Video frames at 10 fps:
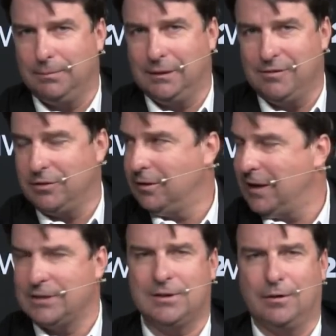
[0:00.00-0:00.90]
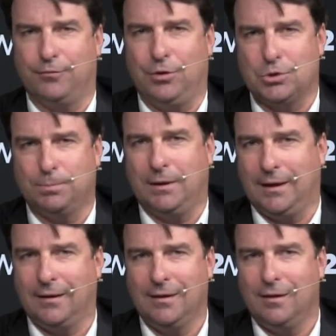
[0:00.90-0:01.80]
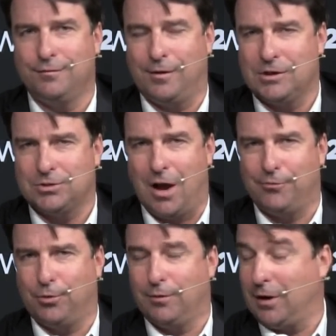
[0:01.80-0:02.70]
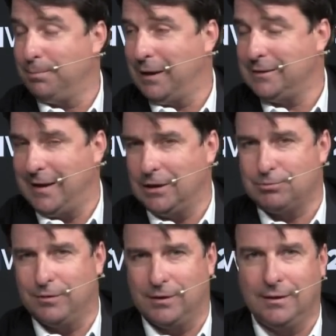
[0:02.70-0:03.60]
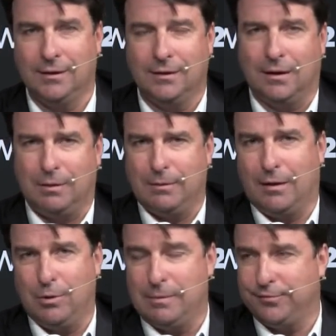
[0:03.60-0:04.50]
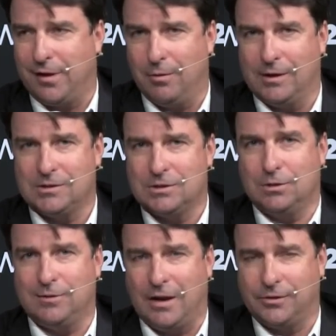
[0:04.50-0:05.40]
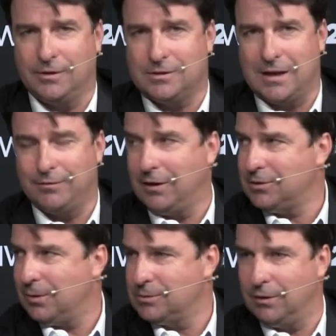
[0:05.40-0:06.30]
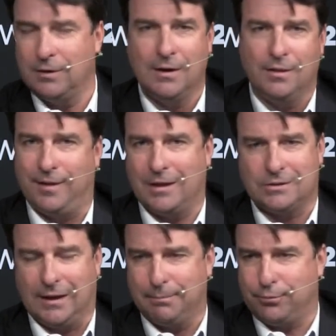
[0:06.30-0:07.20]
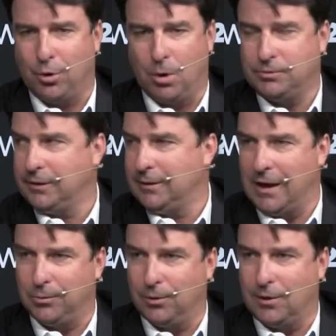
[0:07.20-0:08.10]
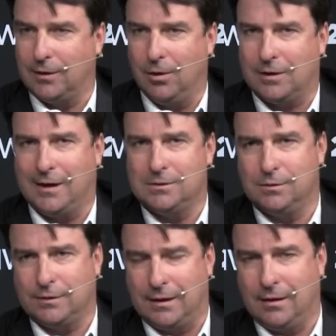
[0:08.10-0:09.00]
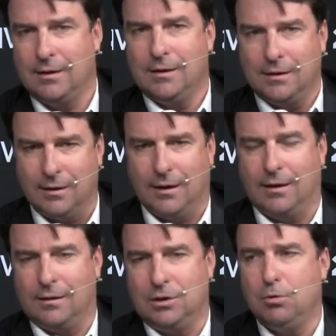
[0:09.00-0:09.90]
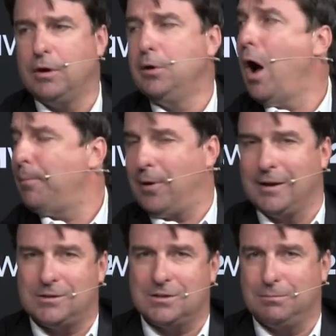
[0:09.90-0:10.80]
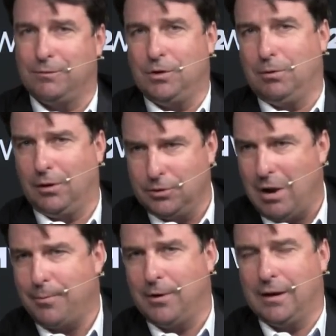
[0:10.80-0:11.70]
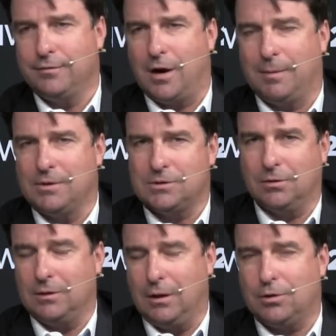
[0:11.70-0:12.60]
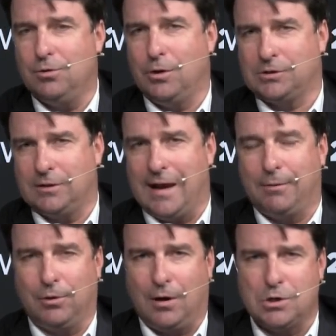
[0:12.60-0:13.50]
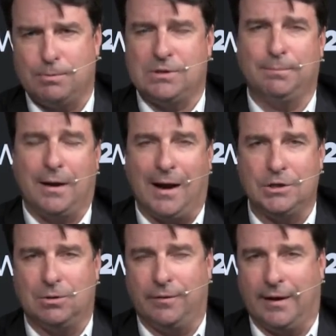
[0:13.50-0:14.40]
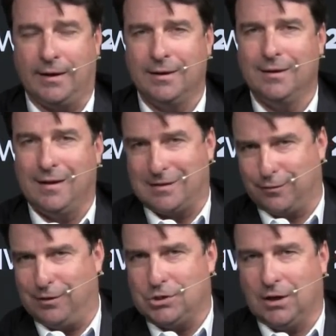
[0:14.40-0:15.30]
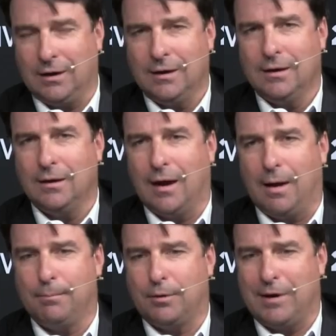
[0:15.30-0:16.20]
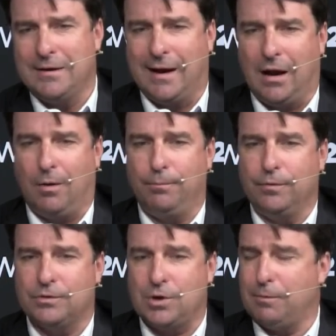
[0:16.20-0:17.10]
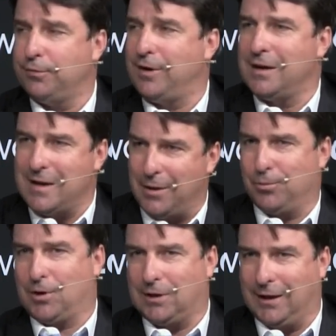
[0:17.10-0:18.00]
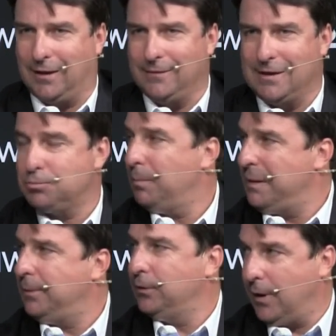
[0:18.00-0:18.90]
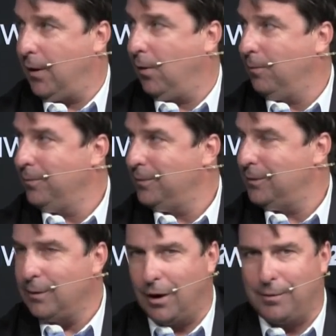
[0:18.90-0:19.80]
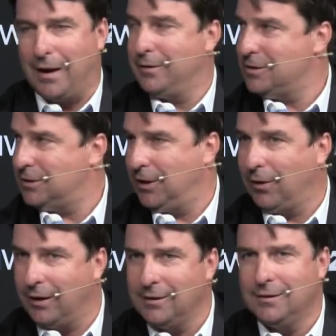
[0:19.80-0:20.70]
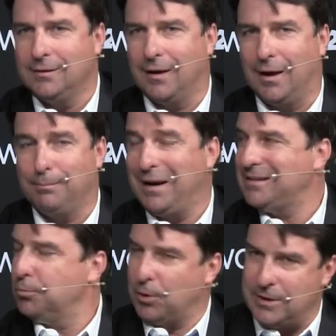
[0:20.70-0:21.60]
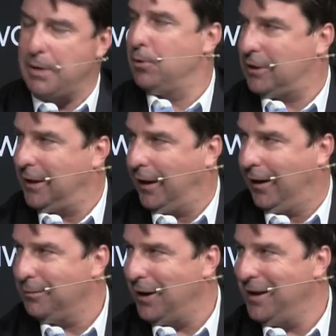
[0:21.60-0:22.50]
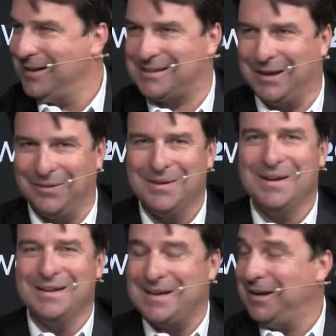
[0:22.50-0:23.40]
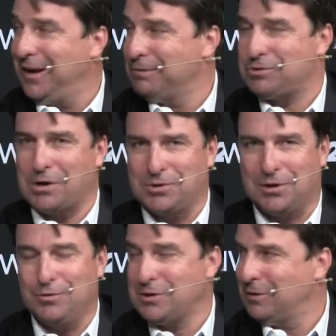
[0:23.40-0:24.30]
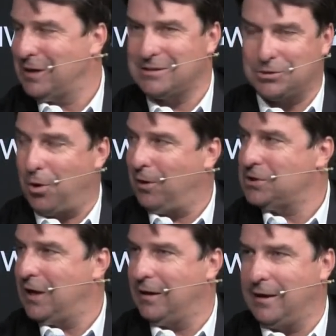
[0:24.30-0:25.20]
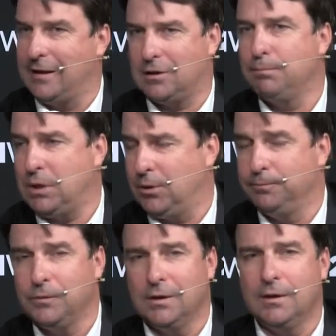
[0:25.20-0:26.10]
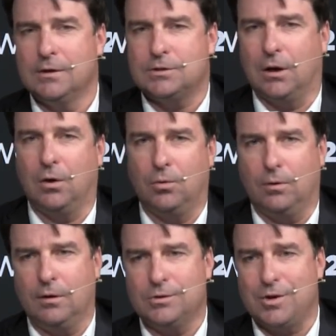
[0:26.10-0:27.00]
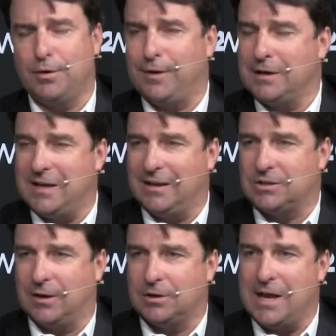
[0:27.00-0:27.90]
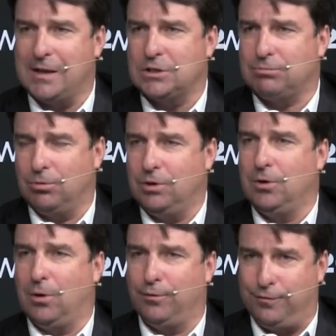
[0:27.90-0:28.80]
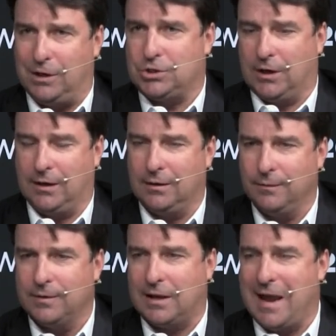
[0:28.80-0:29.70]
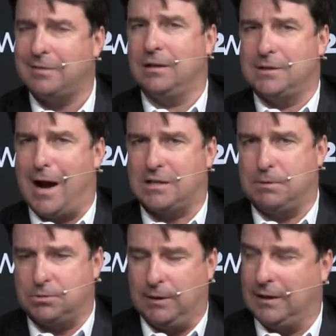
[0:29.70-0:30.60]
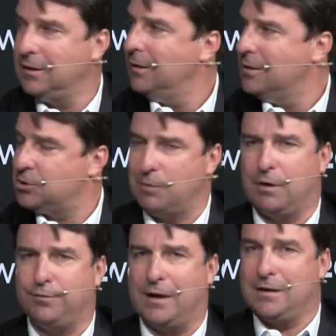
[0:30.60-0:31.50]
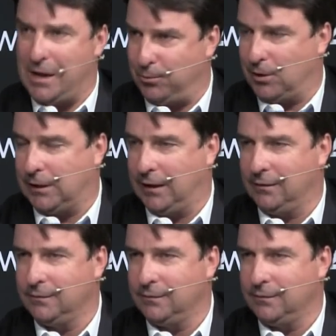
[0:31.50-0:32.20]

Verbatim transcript: believe in the data center of the future being very software, very big data driven, and we've been, we've been following it since 2007 in yes. terms of things like probes on the network and all kinds of kind of uh, new, new operating system, if you will, mm -hmm. new operating environment. So you know, kudos to that, we're 100% behind you on that as a vision. Um, but right now, software-defined networking is what people know mm -hmm. around Nicira um, but has the word networking in it, right? So data infrastructure, convergence has storage and, and compute. Right. So software-defined data center, take us through your vision, connect the dots between software-defined networking,